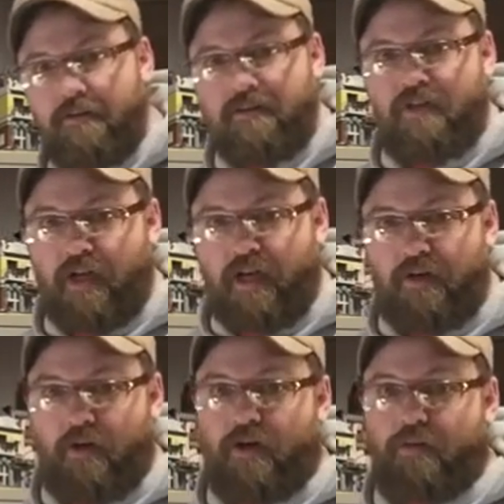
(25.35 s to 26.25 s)
So
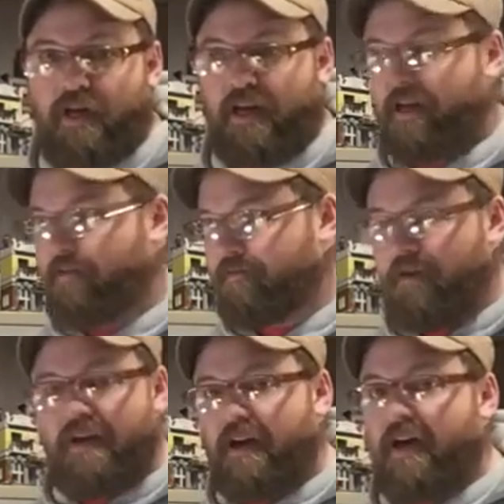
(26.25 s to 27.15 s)
now I will have
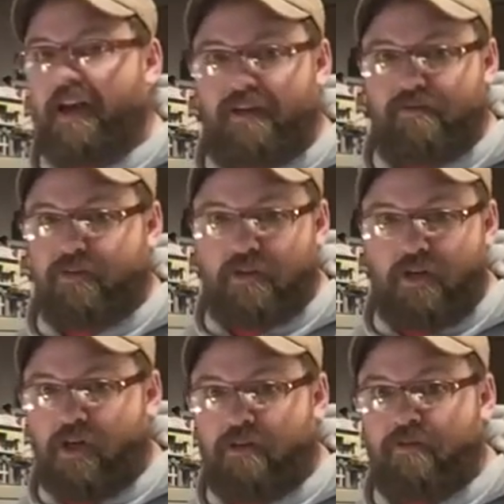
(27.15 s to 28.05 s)
a handful
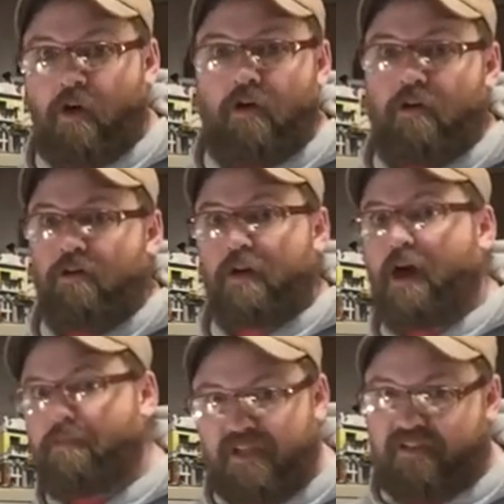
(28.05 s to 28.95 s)
of all
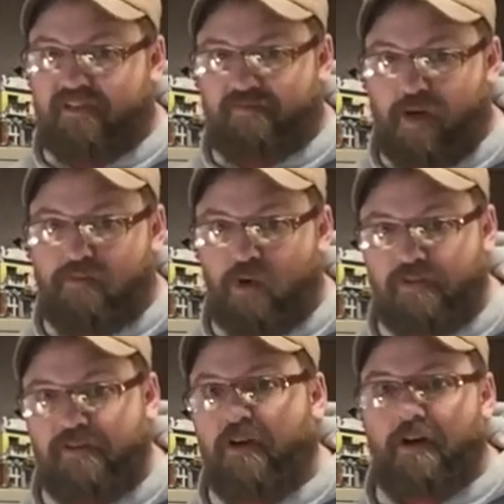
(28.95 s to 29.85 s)
copies of my
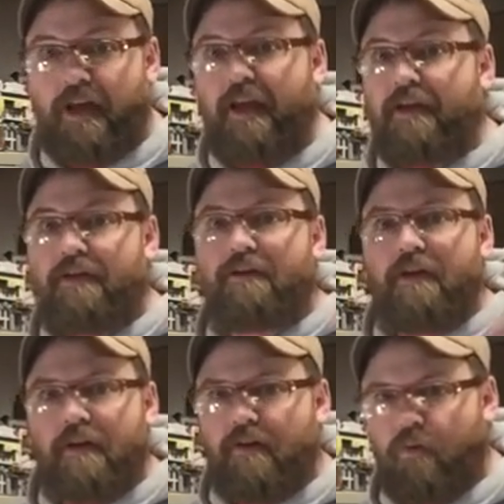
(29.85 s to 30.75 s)
books on hand
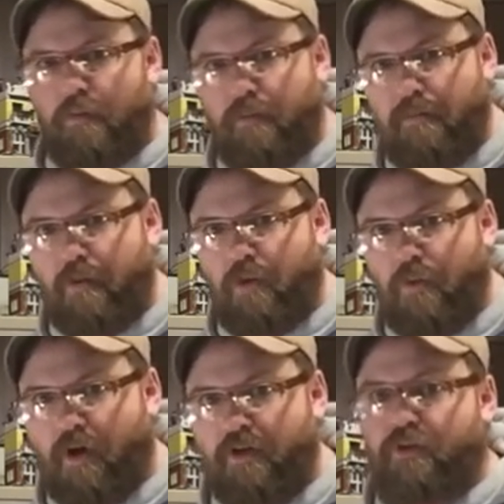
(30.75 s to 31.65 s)
for people who
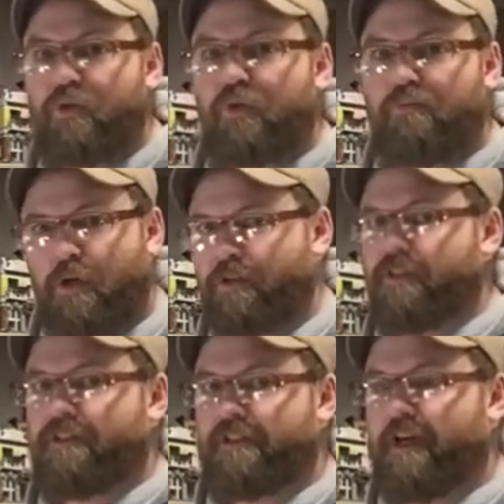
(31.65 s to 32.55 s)
want to
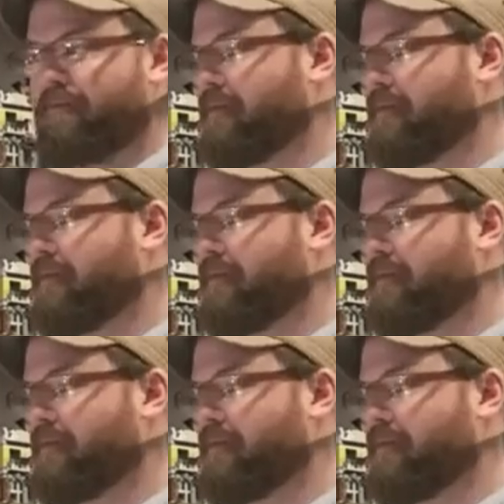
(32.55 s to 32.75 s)
purchase them,